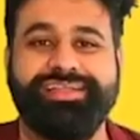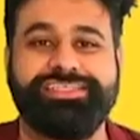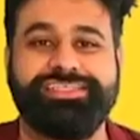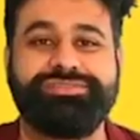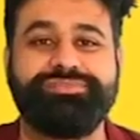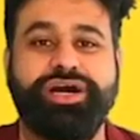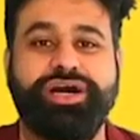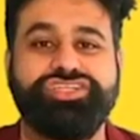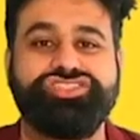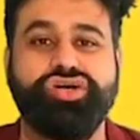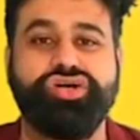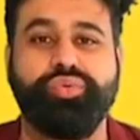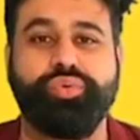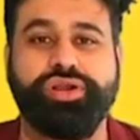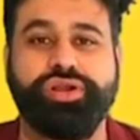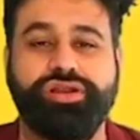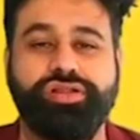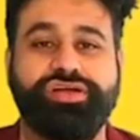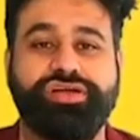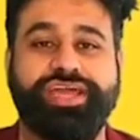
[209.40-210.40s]
this module,
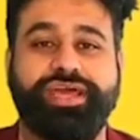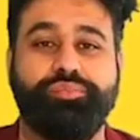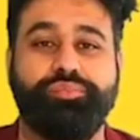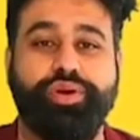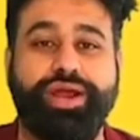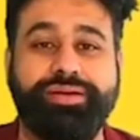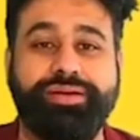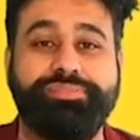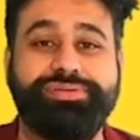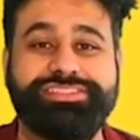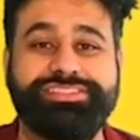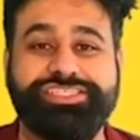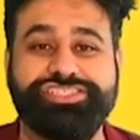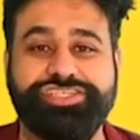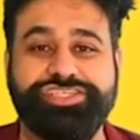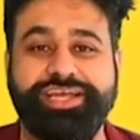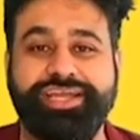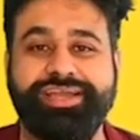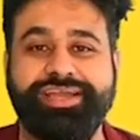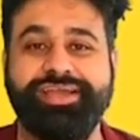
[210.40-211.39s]
we'll look at brand
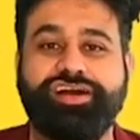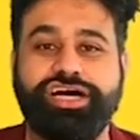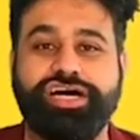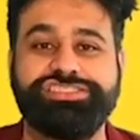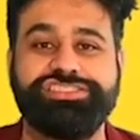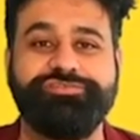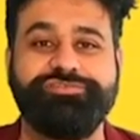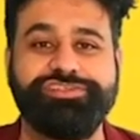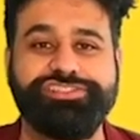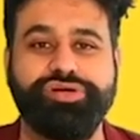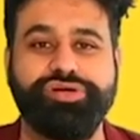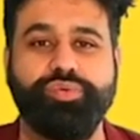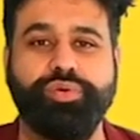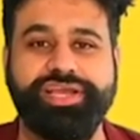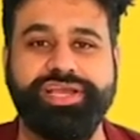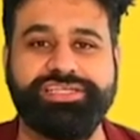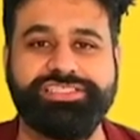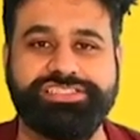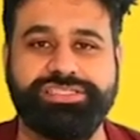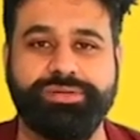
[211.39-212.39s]
positioning, cost-efficient
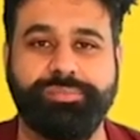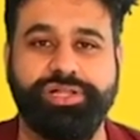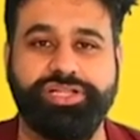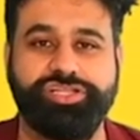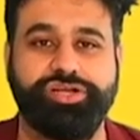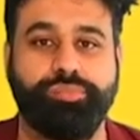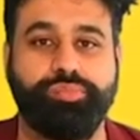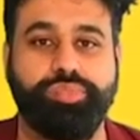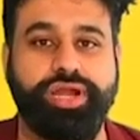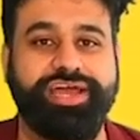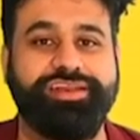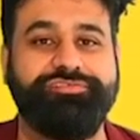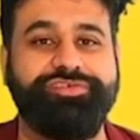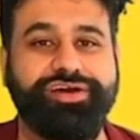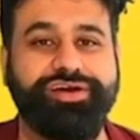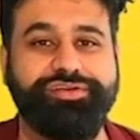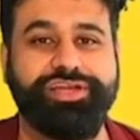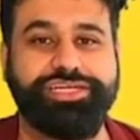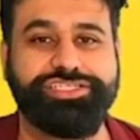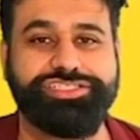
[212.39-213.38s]
ways to build your brand
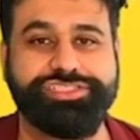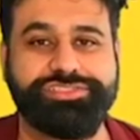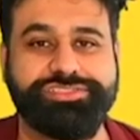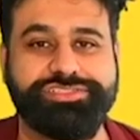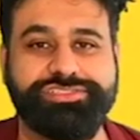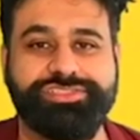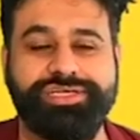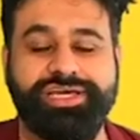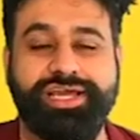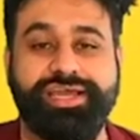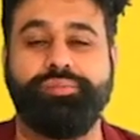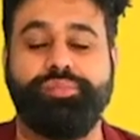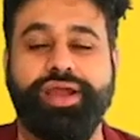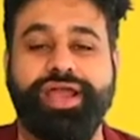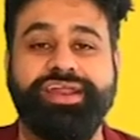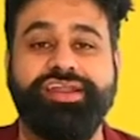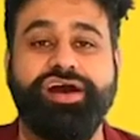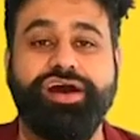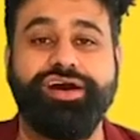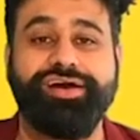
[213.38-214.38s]
foundations, brand
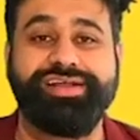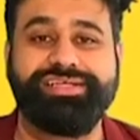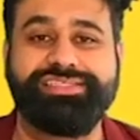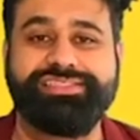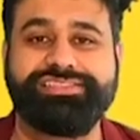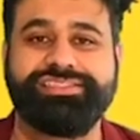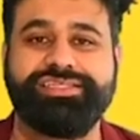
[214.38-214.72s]
audits,